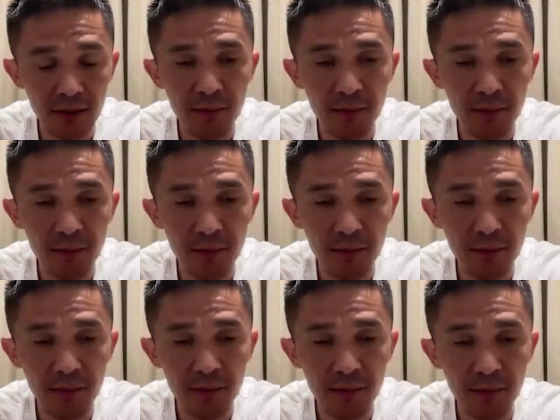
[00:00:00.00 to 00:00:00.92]
I'm really
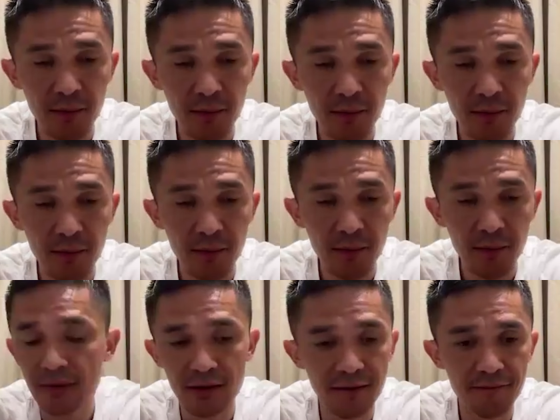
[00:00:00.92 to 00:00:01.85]
optimistic.
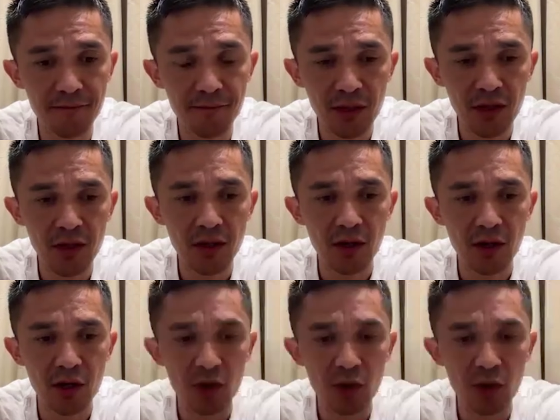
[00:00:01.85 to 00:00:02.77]
A
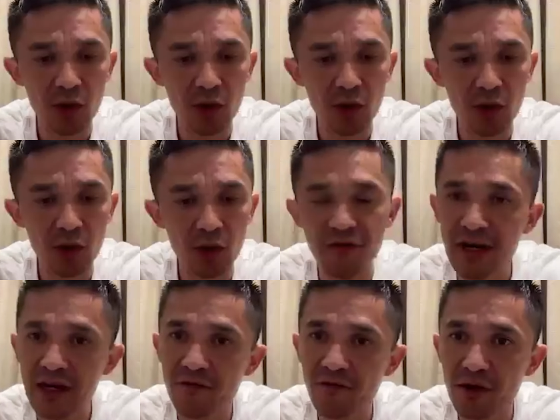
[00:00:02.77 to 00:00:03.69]

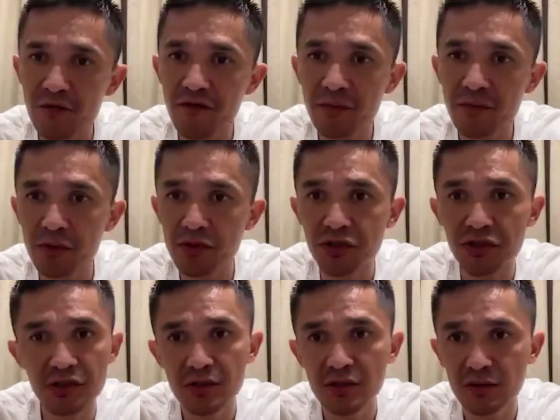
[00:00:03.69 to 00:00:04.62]
lot of fight for
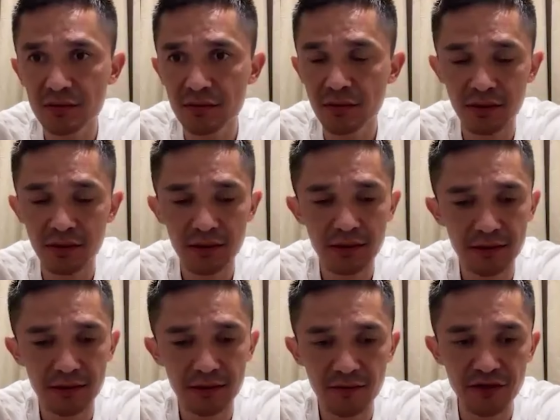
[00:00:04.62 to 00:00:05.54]
different positions.
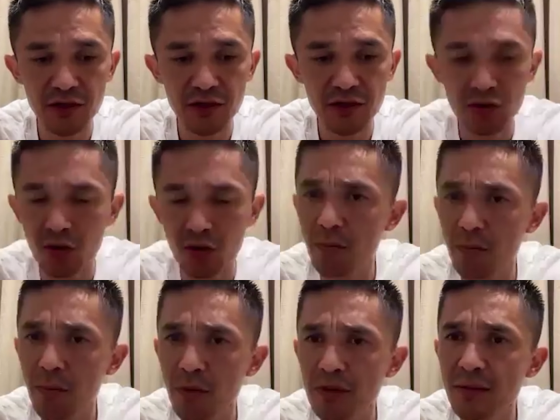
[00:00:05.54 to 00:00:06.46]
We did
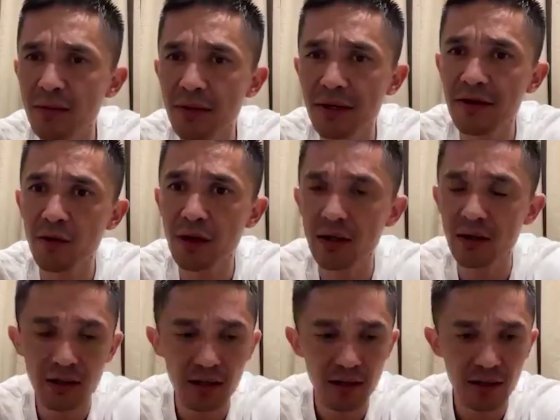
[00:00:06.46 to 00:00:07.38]
talk about the number 9
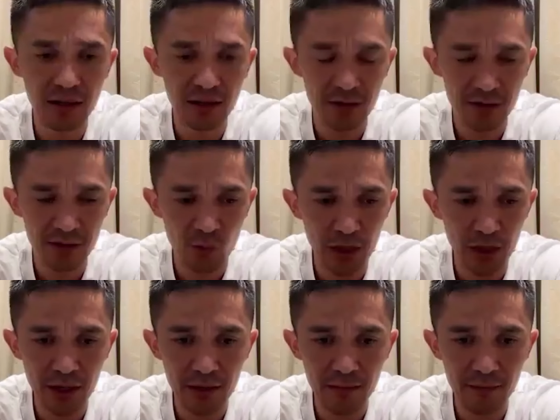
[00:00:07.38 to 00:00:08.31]
one,
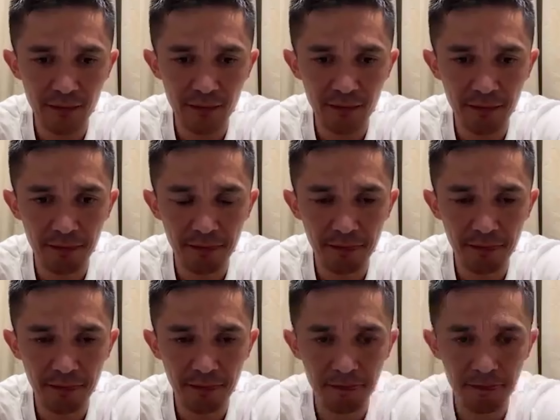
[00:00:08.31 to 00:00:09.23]
where
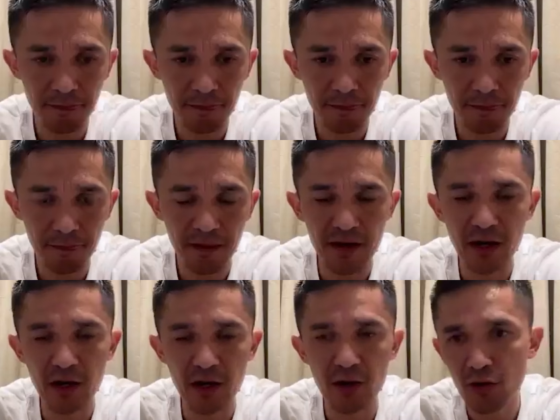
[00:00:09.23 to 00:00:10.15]

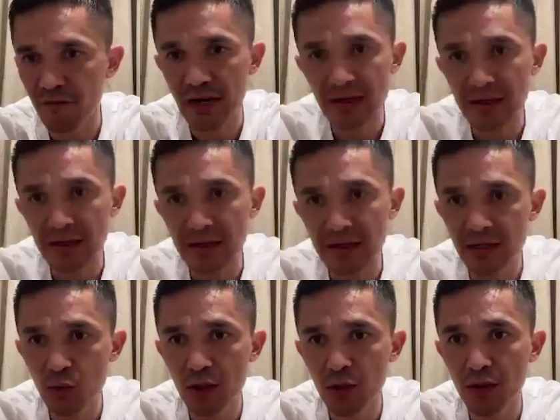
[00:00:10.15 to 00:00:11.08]
there are a lot of
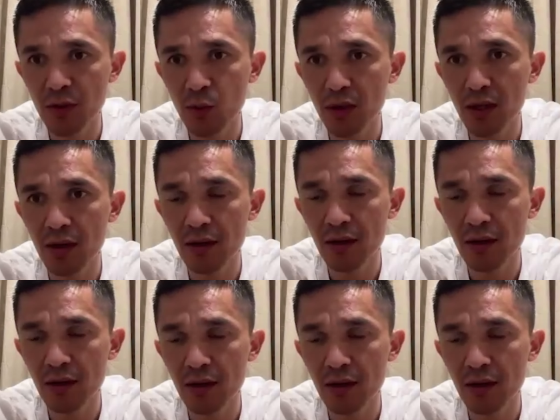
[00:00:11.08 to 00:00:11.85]
candidates who are doing well.